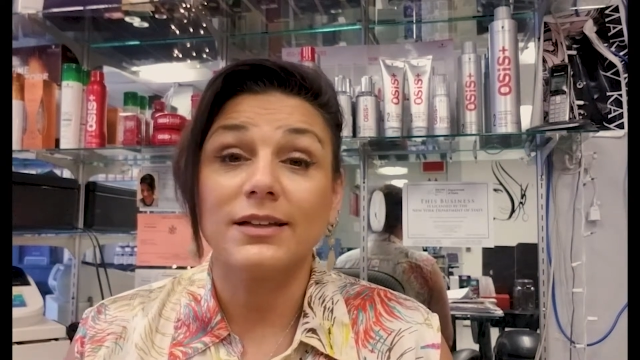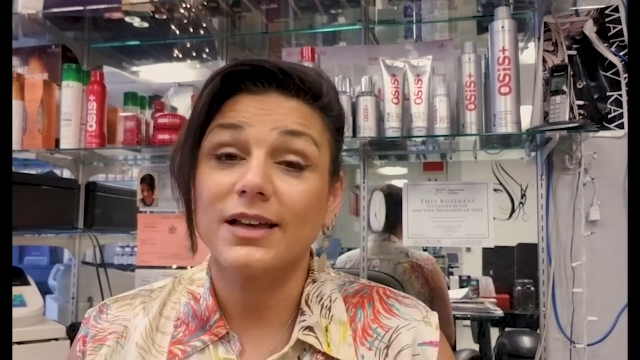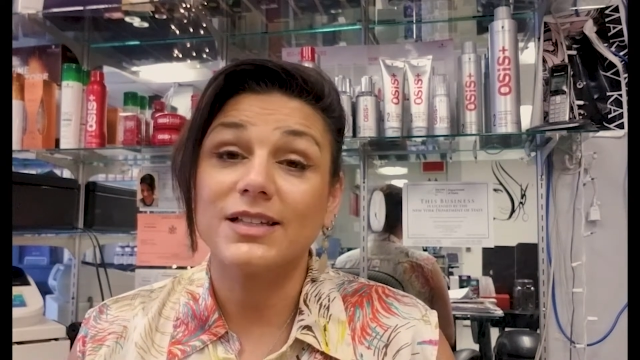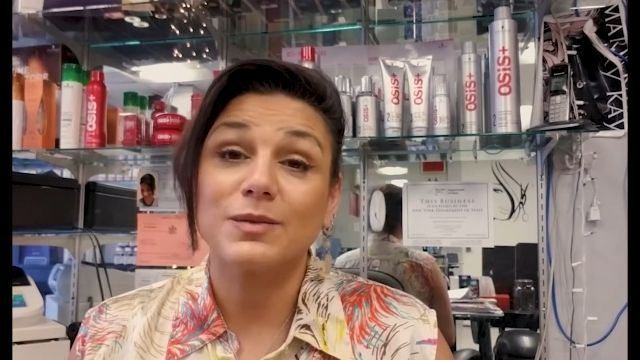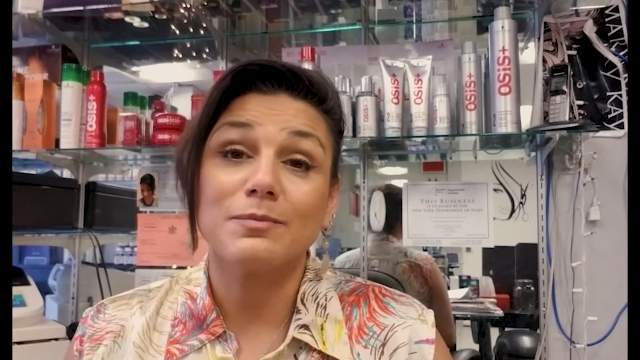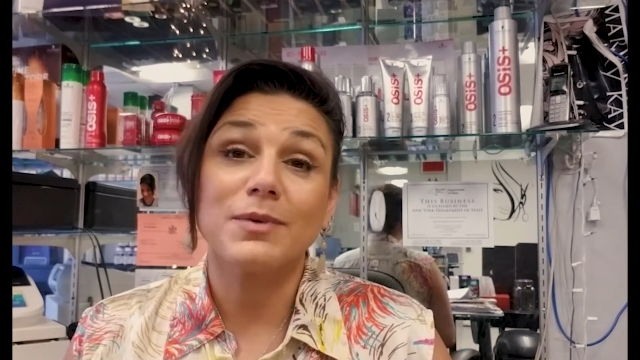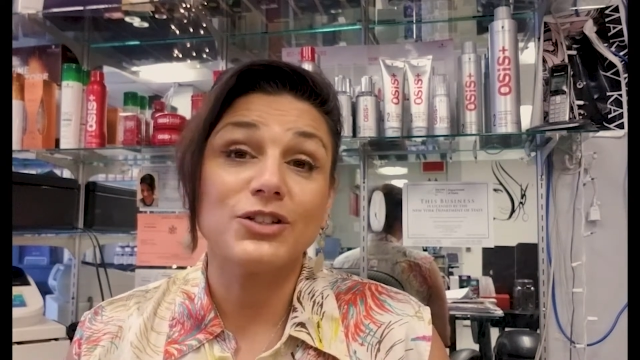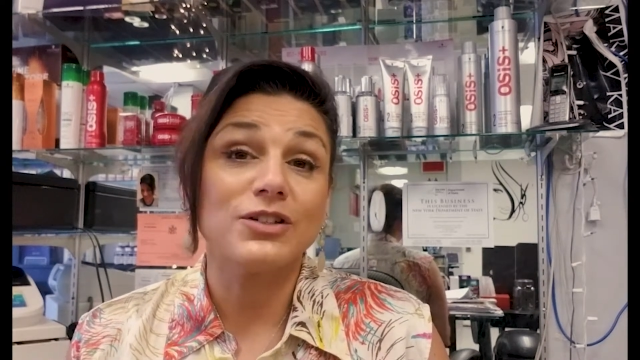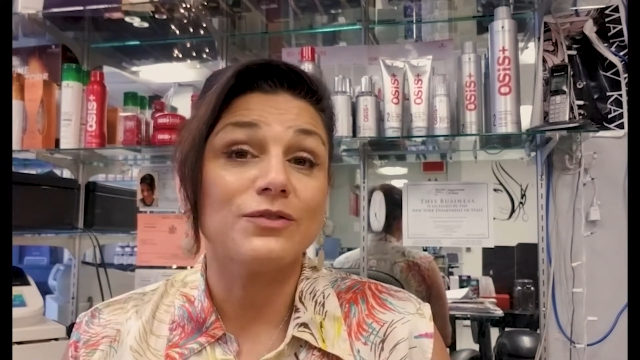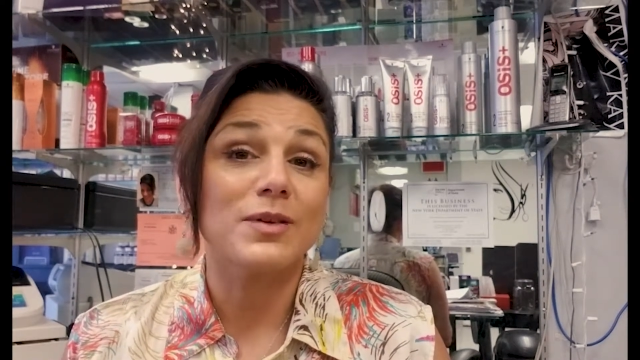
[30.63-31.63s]
as
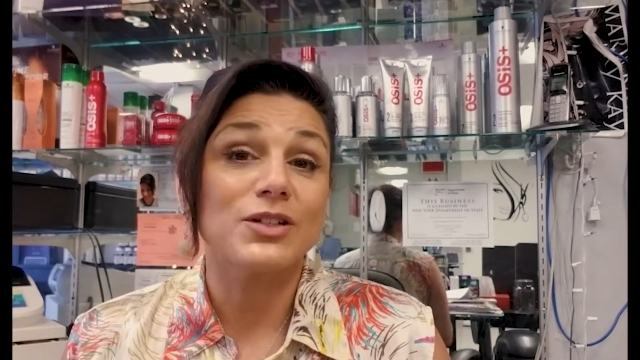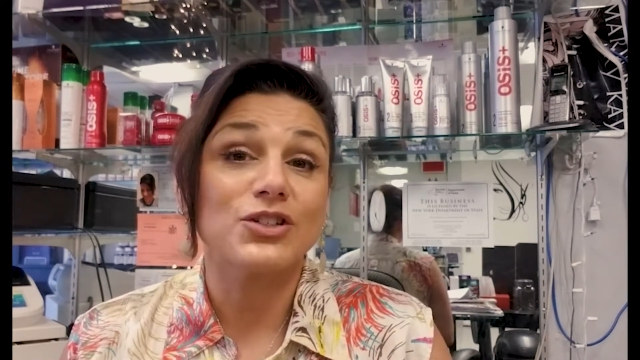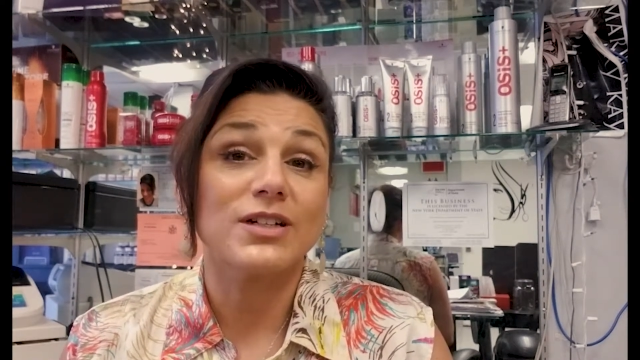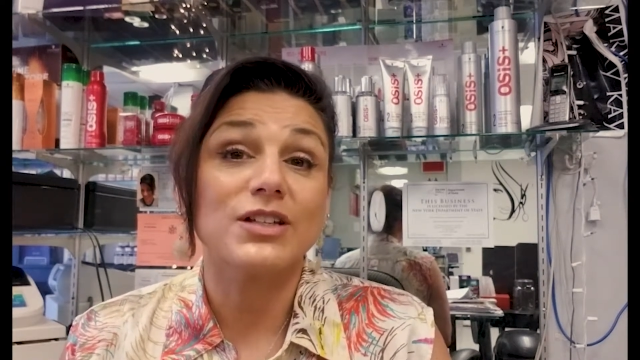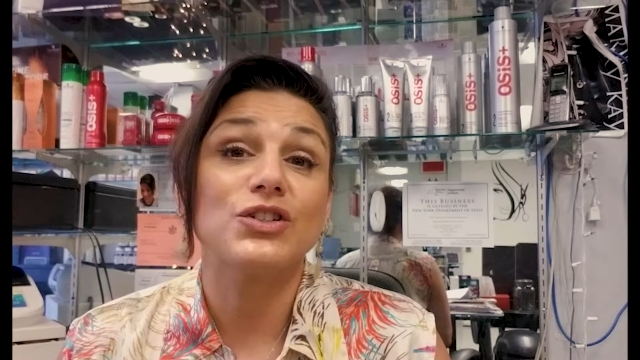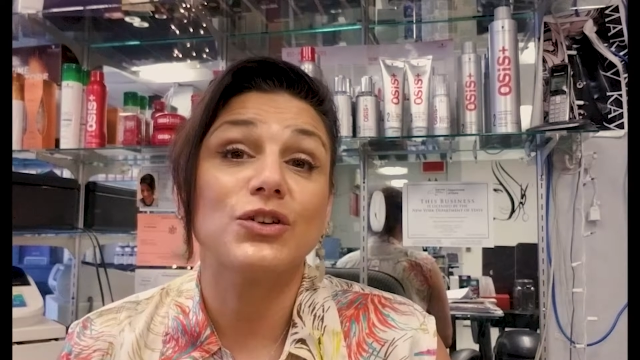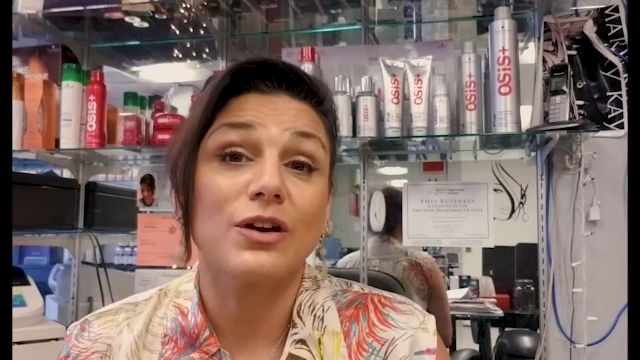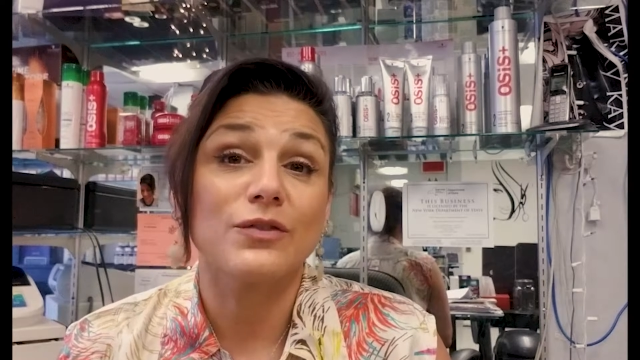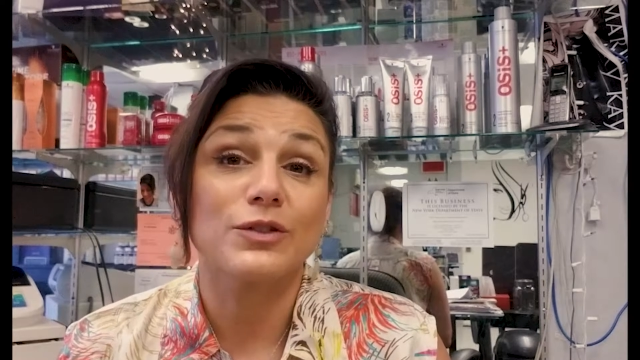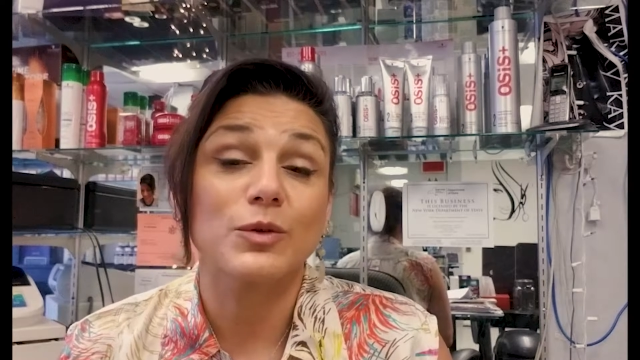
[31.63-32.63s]
much information as you're
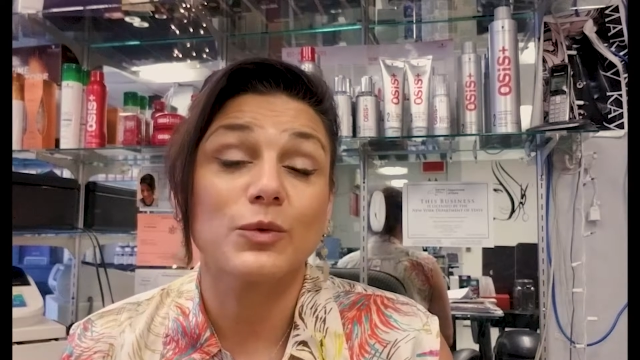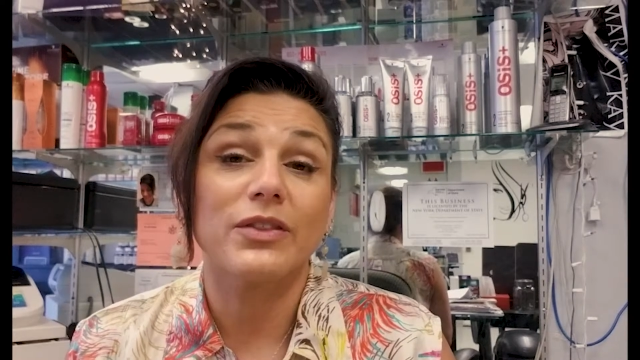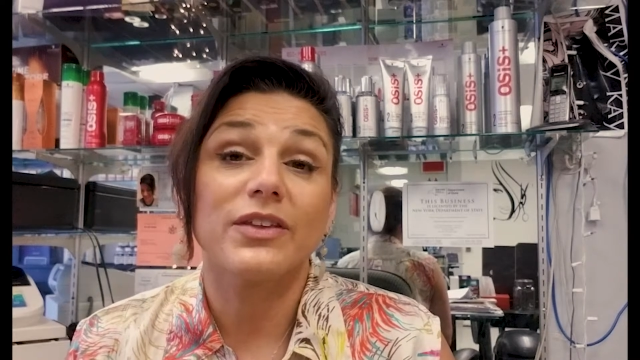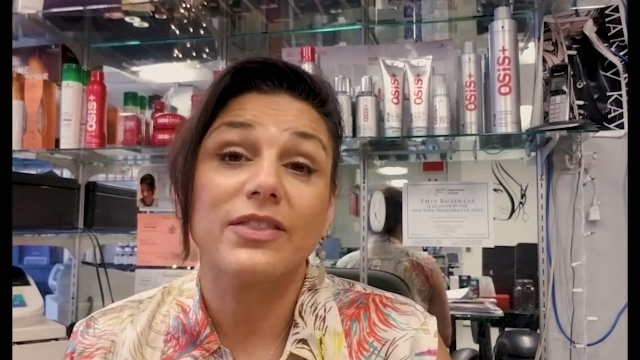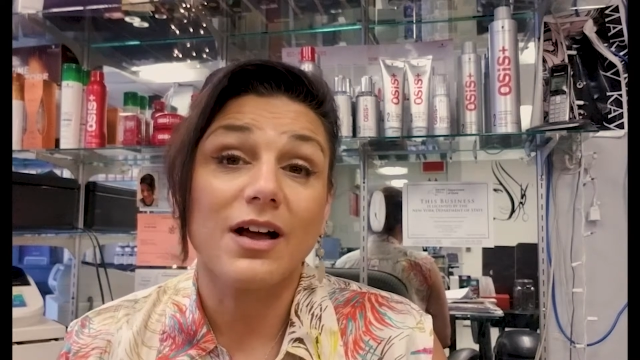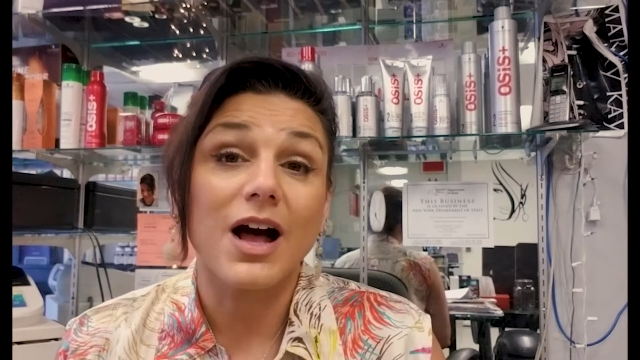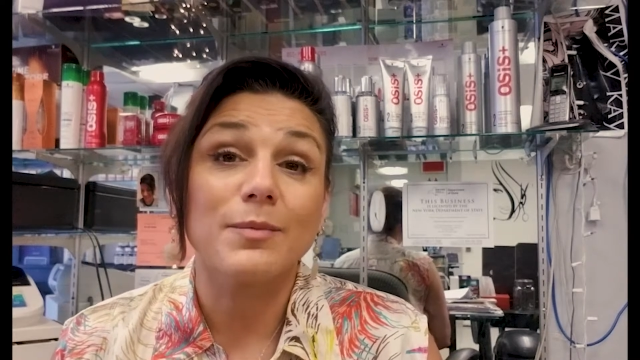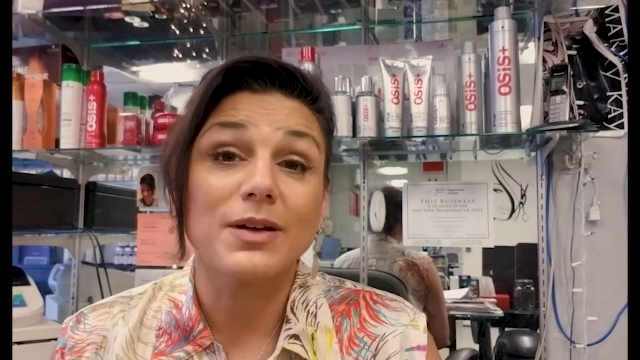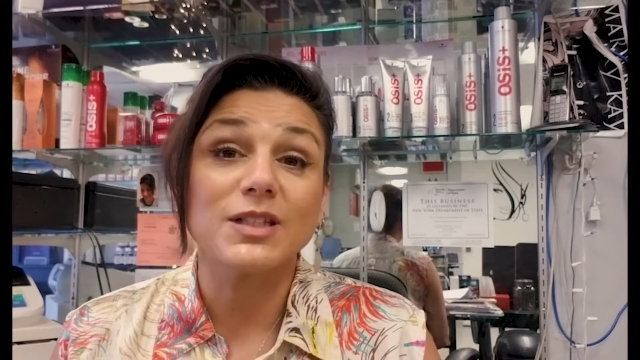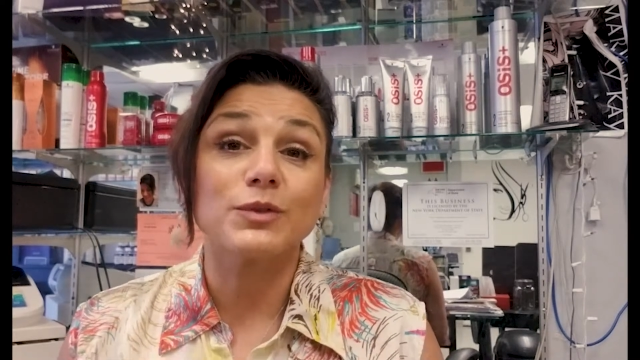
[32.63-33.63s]
comfortable with in the
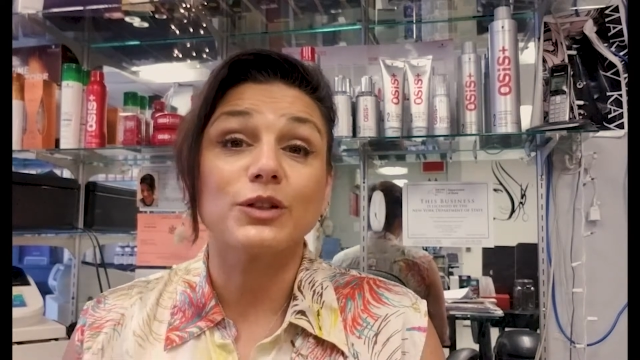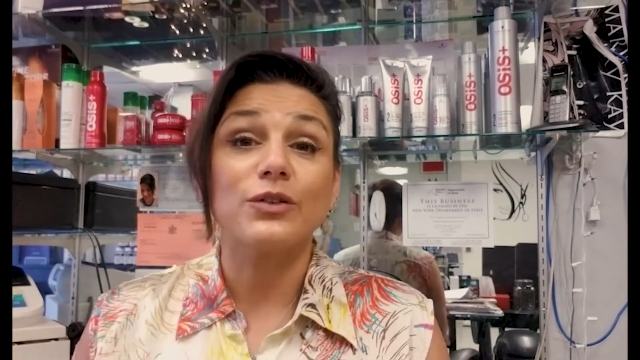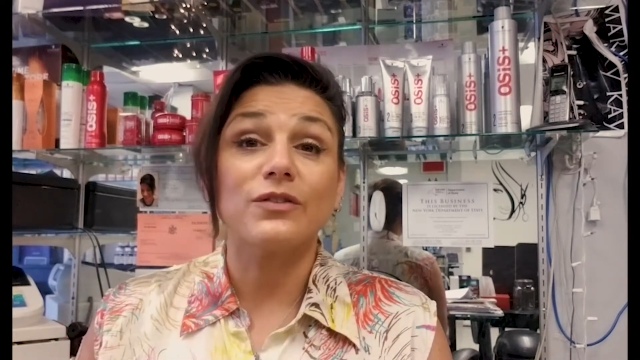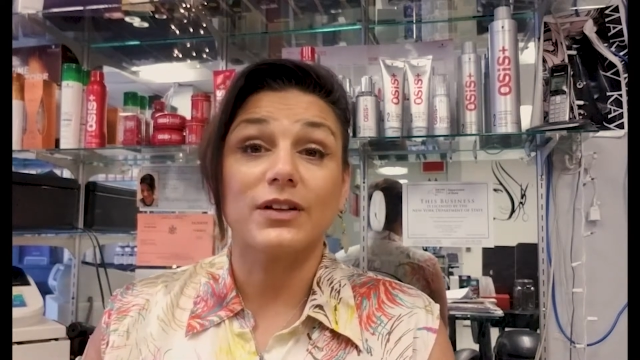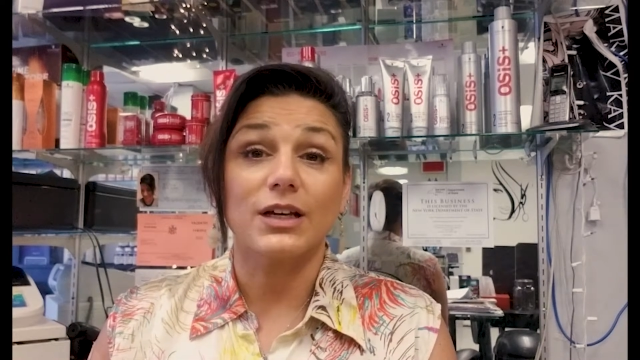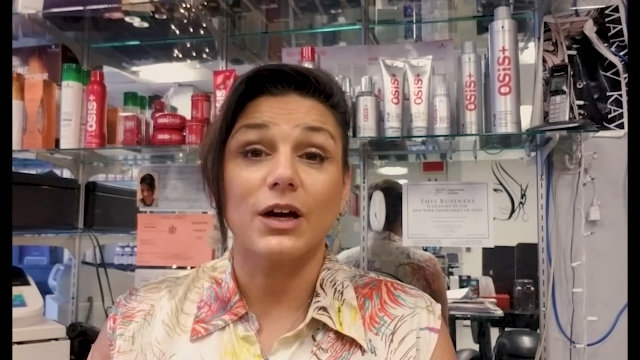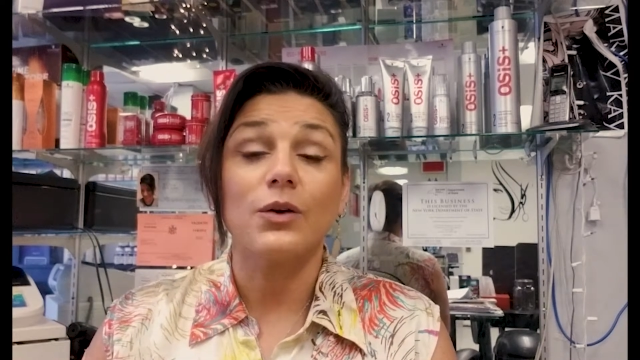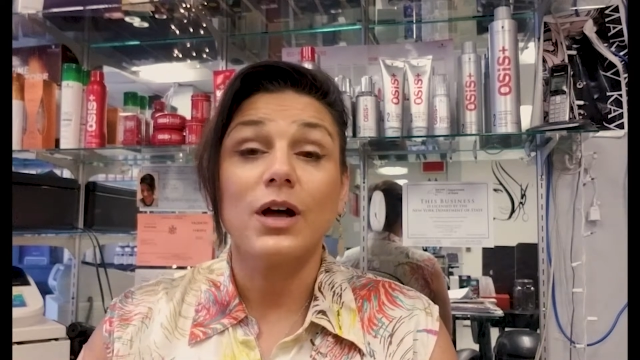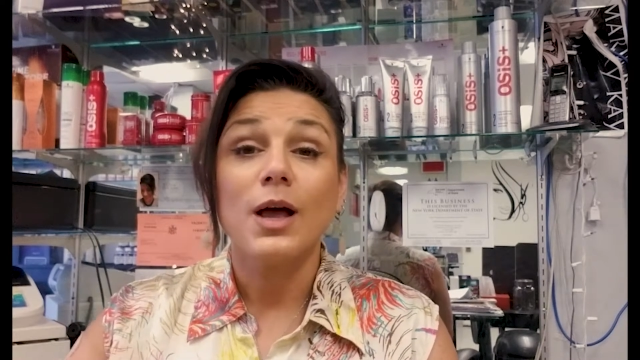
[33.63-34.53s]
comments below the video,